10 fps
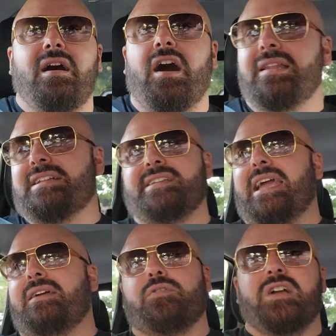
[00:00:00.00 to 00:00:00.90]
on, let's
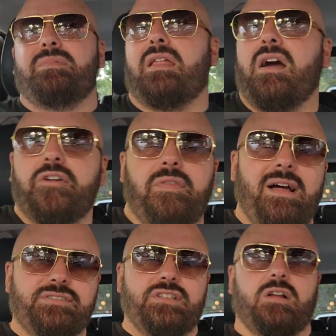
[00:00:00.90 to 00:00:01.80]
say we're talking about a
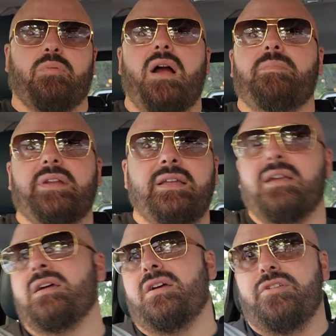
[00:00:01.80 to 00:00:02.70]
$100,000 property,